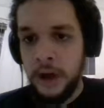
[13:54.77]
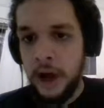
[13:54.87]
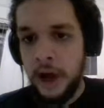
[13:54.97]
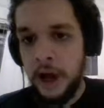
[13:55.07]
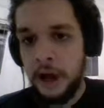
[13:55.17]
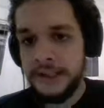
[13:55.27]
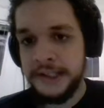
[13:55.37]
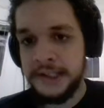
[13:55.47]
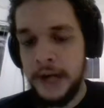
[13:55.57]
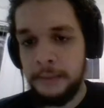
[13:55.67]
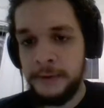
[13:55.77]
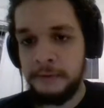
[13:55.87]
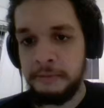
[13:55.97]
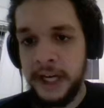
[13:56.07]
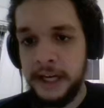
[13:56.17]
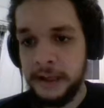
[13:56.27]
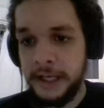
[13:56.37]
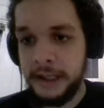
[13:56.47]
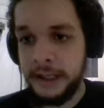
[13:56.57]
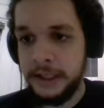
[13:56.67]
to stop you from getting
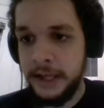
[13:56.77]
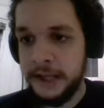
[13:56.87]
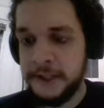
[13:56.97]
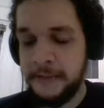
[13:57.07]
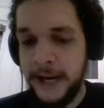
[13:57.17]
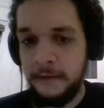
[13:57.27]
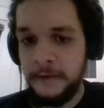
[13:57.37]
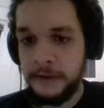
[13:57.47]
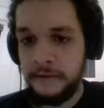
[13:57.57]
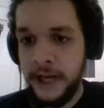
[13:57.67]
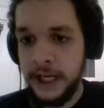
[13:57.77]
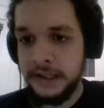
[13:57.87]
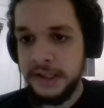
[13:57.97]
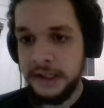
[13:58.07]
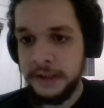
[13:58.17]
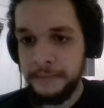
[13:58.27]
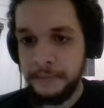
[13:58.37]
like the Enter the Battlefield effects.